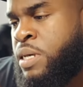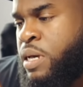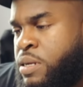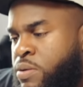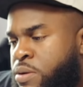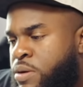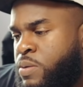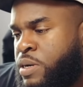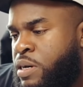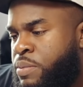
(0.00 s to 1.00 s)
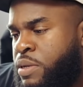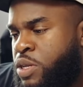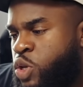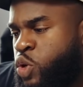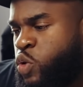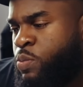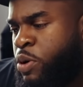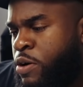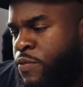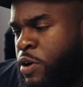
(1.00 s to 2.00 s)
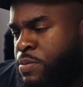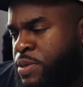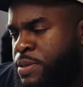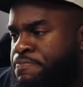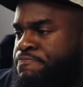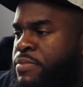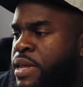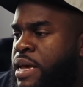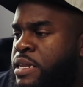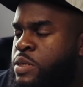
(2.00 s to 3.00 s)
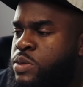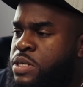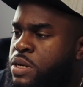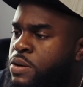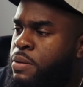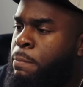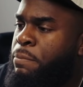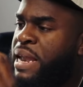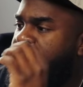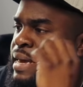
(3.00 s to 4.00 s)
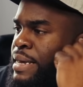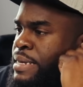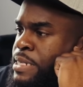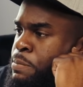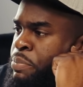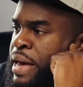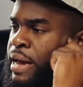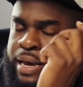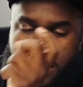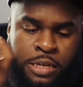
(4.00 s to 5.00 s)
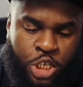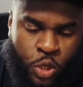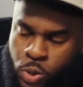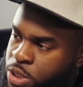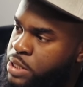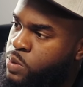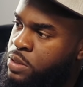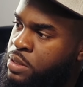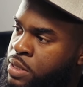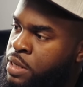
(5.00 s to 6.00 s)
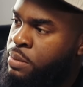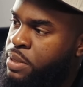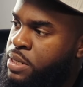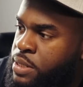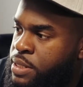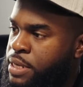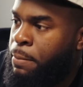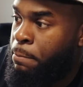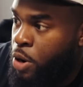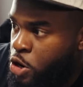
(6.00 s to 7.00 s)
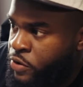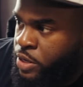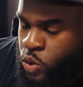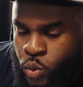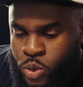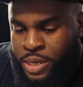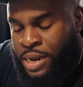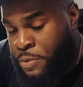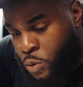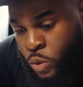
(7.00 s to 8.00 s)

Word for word: I don't know what company, Nuparfums. And this one is called Black is Back. And I chose this one because it said modern oud. And I was